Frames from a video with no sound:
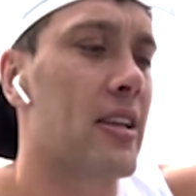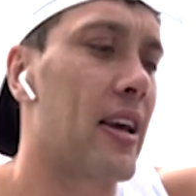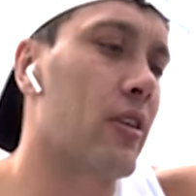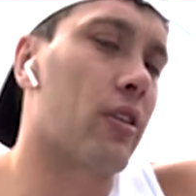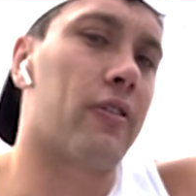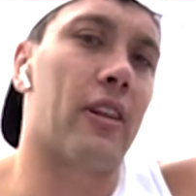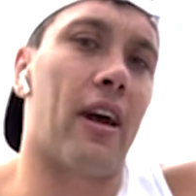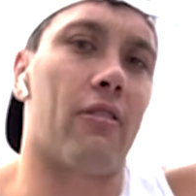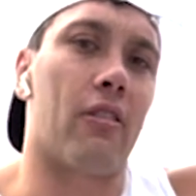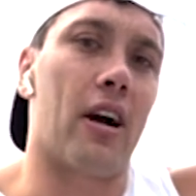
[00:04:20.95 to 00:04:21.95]
and look for
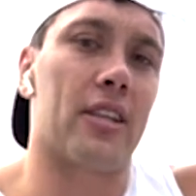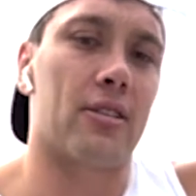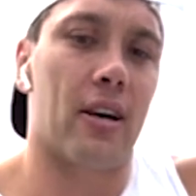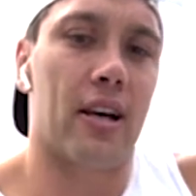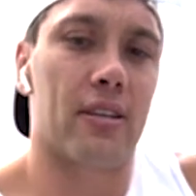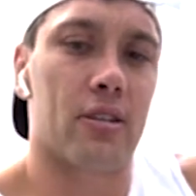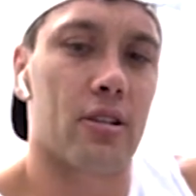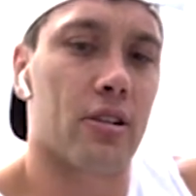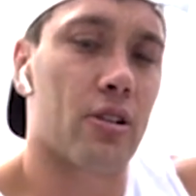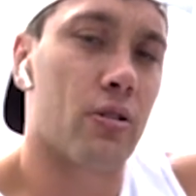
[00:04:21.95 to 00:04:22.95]
that right side
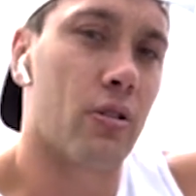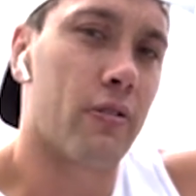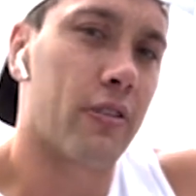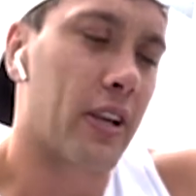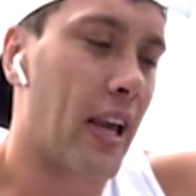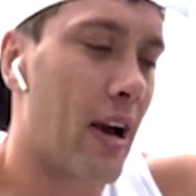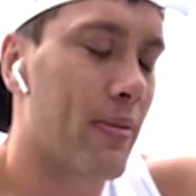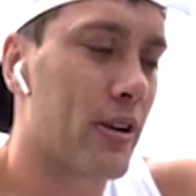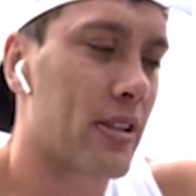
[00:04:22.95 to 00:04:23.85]
to score for Cowboys,